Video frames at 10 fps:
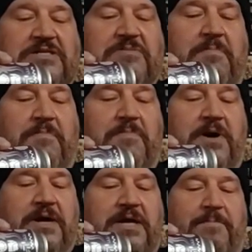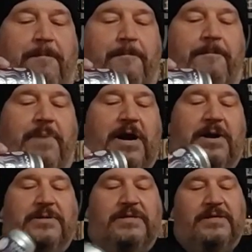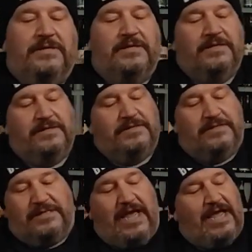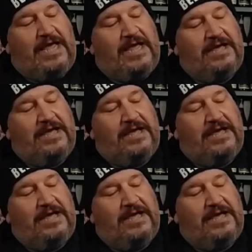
You monkey buggers. Yeah.